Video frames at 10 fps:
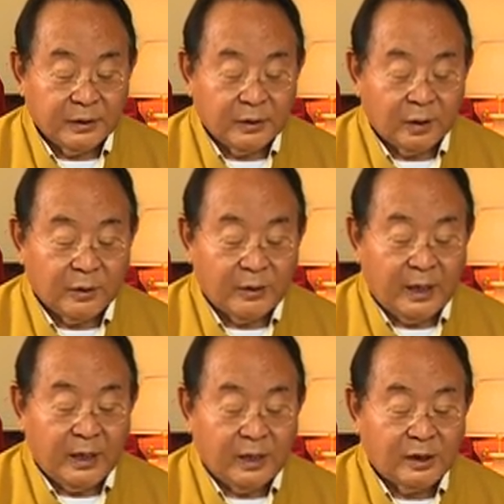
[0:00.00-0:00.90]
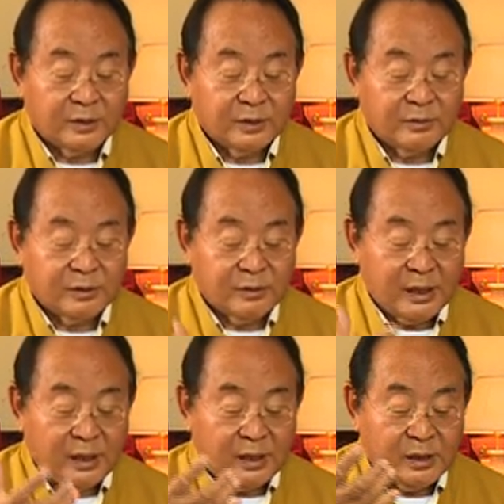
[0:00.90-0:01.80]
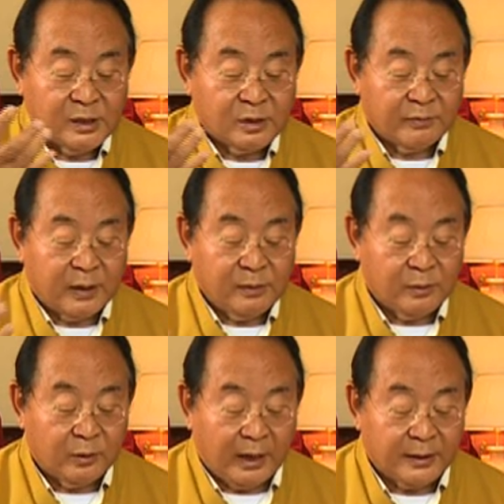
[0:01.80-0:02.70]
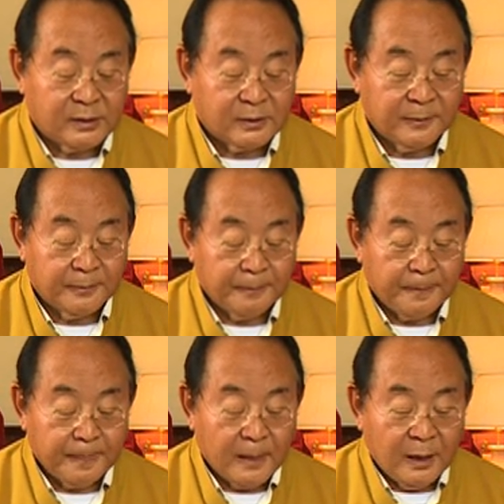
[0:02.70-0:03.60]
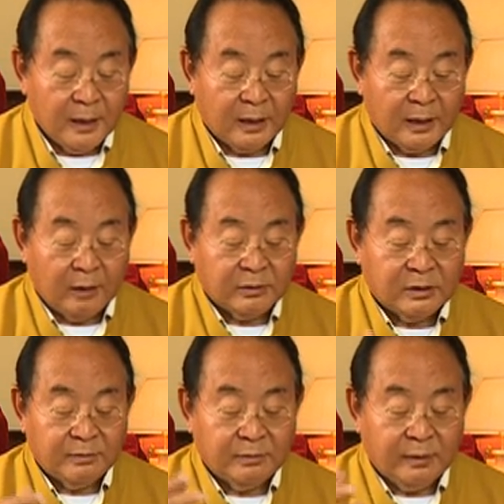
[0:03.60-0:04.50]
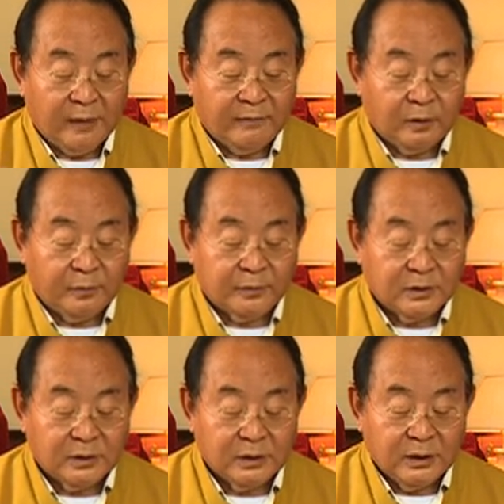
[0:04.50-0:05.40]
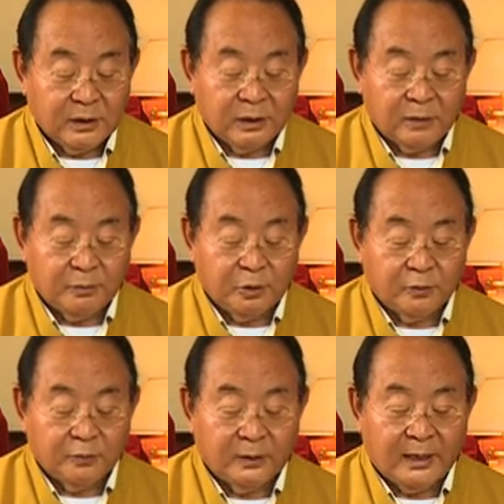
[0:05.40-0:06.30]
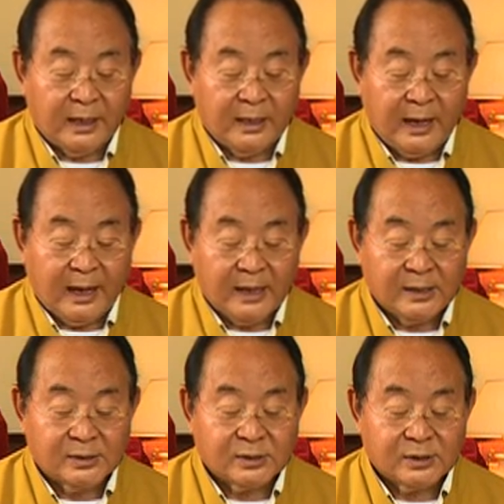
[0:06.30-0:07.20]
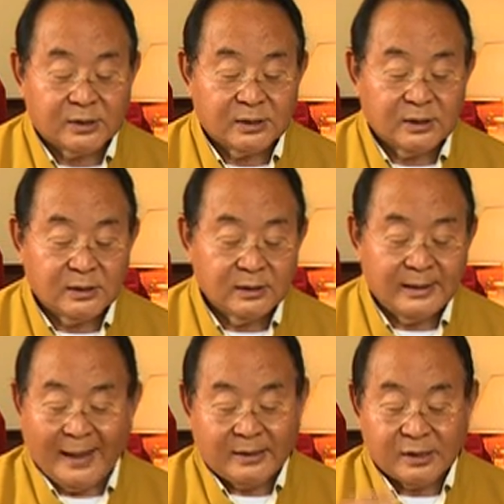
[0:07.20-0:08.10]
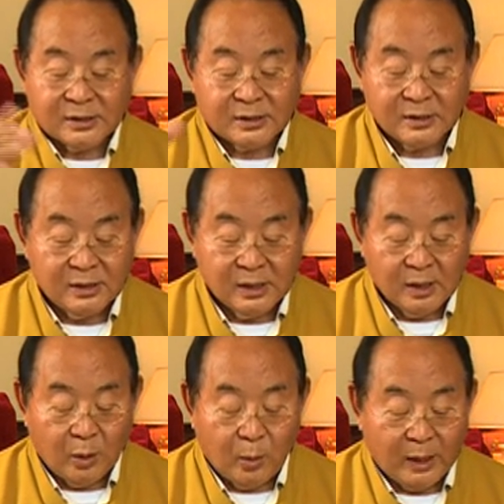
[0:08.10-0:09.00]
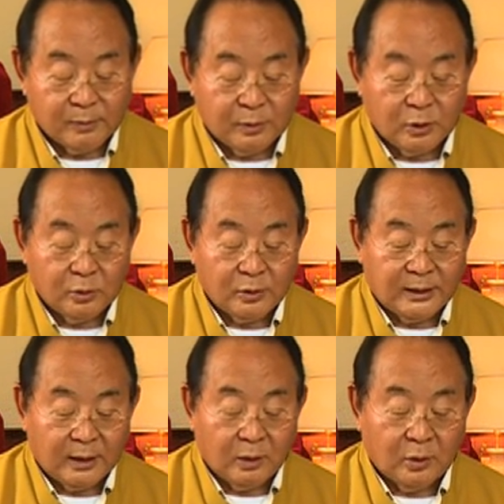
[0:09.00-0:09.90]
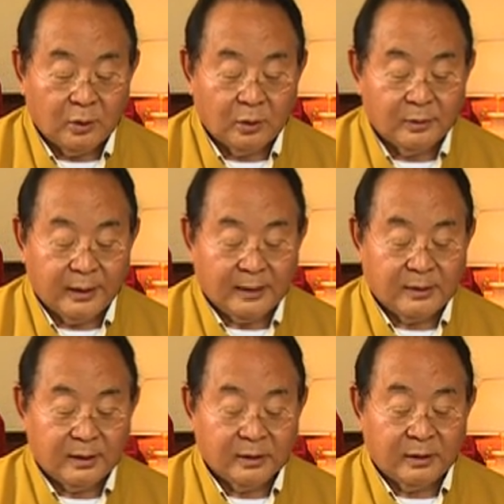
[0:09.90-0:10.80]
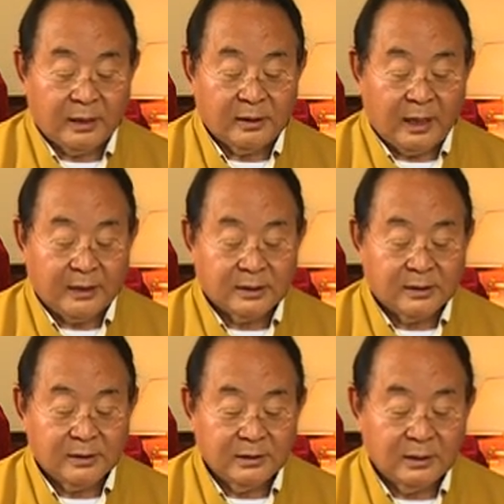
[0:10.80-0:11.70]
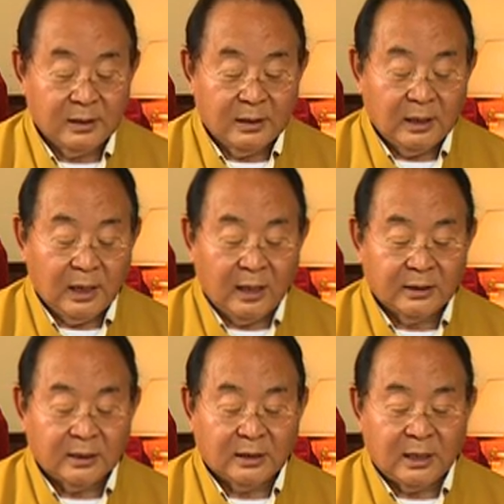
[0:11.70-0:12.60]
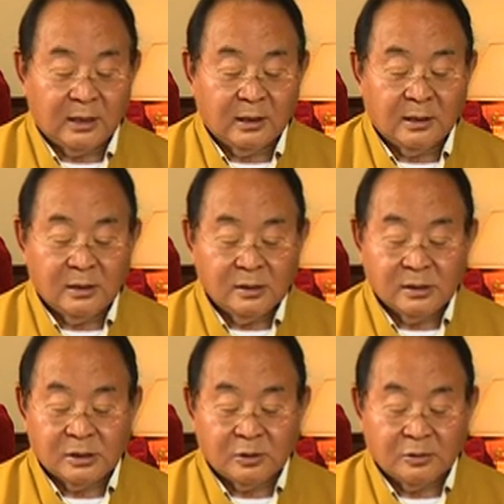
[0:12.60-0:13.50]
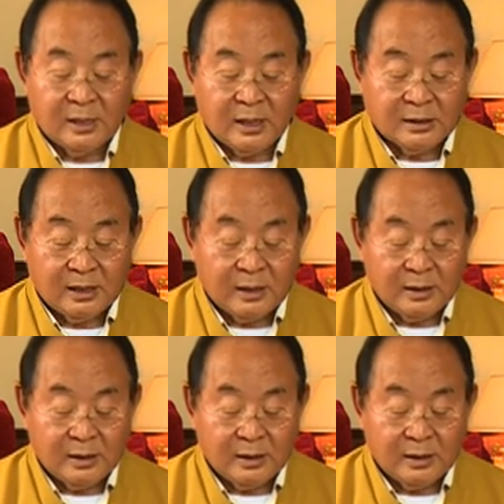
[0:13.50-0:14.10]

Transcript: or rays and rings of rainbow light. Around him enveloped in a beautiful lace, lattice, white, blue, yellow, red and green light other king to some and,